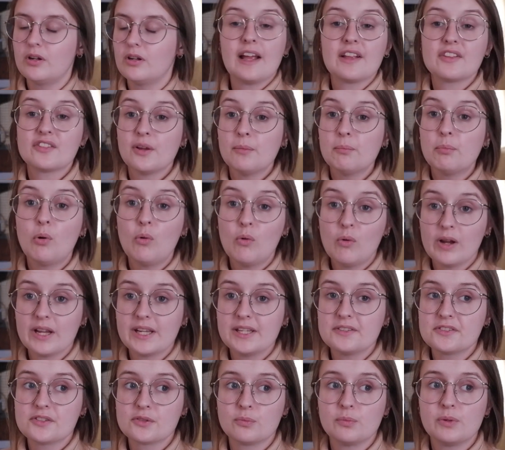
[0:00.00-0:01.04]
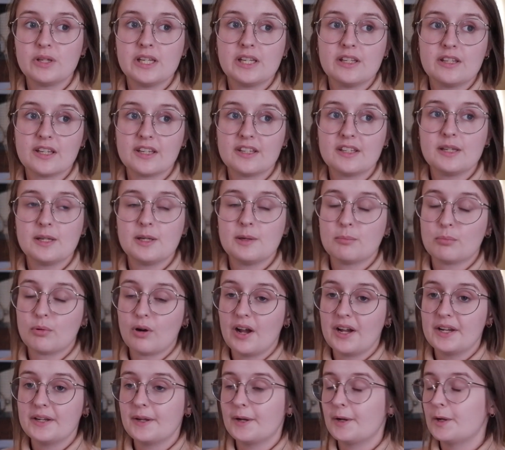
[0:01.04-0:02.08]
And at some points we did need
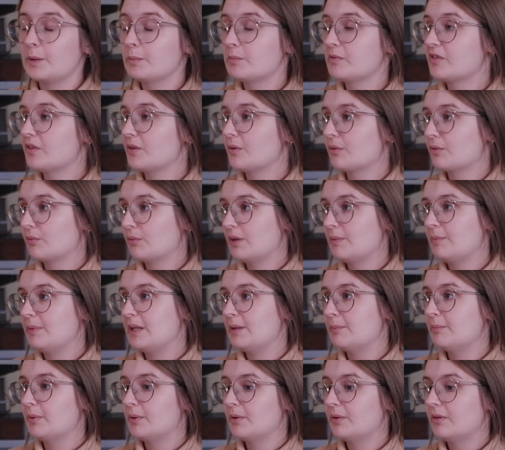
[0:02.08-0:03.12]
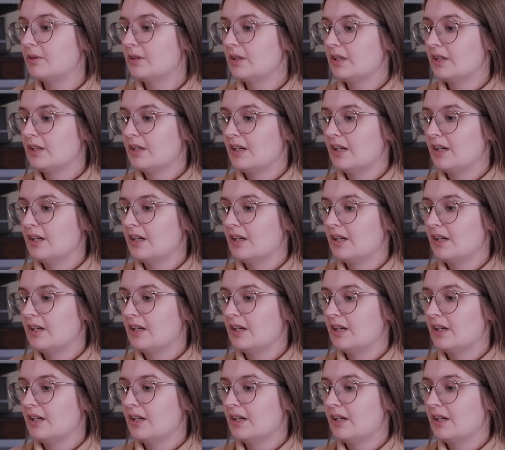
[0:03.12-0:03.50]
Brian to help, so 3 people,